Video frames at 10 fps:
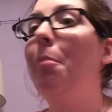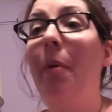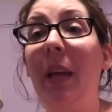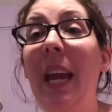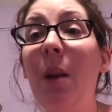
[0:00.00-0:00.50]

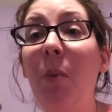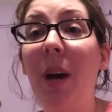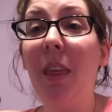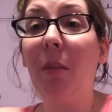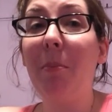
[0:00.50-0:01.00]
played
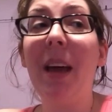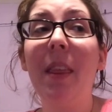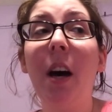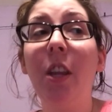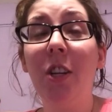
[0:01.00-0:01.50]
with by
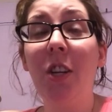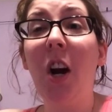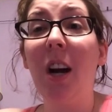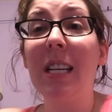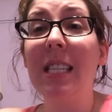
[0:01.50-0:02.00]
the other
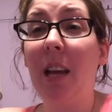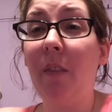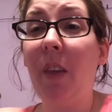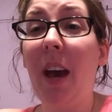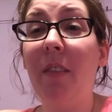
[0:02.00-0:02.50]
dogs, like
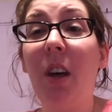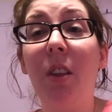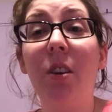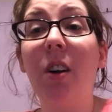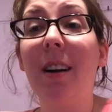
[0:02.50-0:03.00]
if they have the
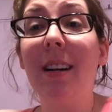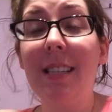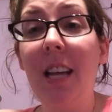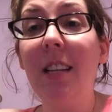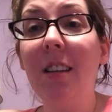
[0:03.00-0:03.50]
other dog's
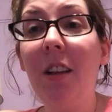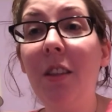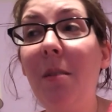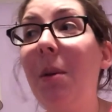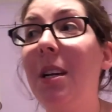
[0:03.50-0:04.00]
scent on
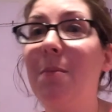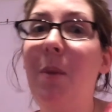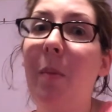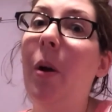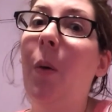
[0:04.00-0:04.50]
them, because
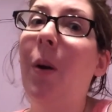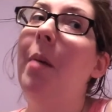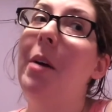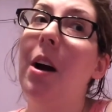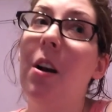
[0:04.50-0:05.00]
remember when I
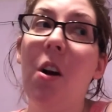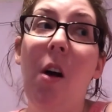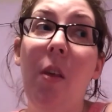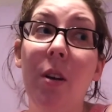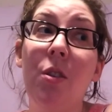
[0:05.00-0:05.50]
bought her
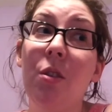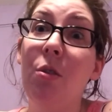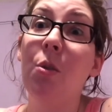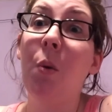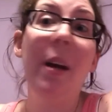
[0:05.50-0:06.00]
all those new
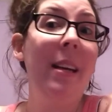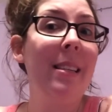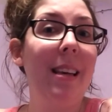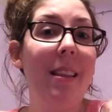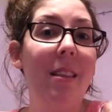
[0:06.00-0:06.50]

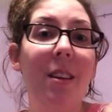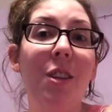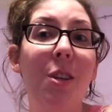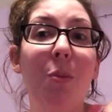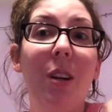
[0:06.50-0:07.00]
toys, and then
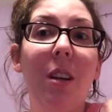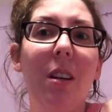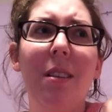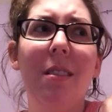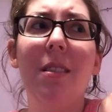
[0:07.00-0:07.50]
she wouldn't,
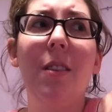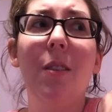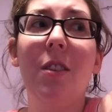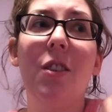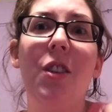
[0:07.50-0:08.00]

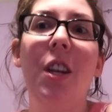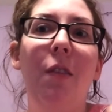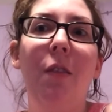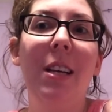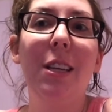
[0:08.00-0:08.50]
she
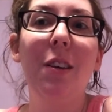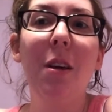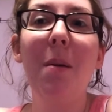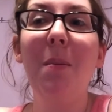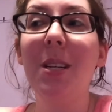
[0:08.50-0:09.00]
didn't rescue
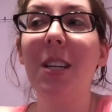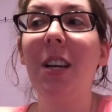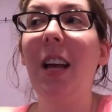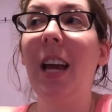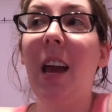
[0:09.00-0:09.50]
them
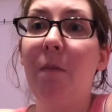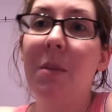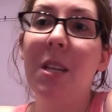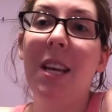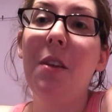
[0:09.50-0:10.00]
until I gave them
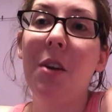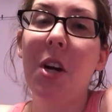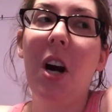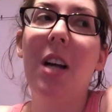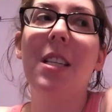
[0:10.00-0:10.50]
to the other
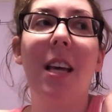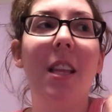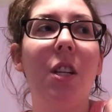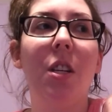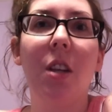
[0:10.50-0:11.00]
dogs, and
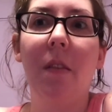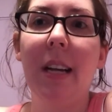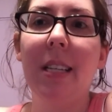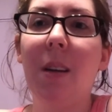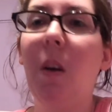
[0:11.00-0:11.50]
then she started
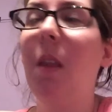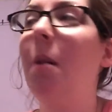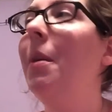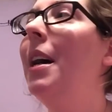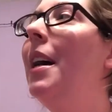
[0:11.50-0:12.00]
rescuing
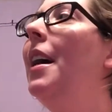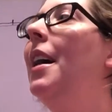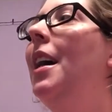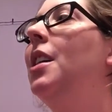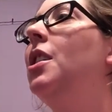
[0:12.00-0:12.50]
them,
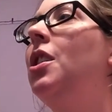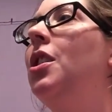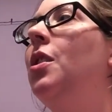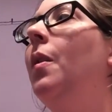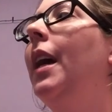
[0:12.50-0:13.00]
and
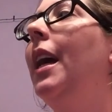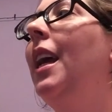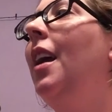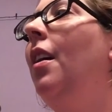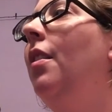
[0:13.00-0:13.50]
she's doing it
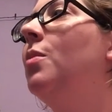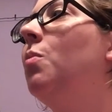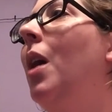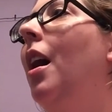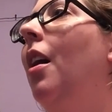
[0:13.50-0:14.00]
here as
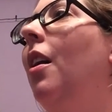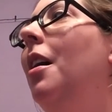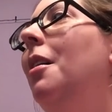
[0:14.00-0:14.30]
well.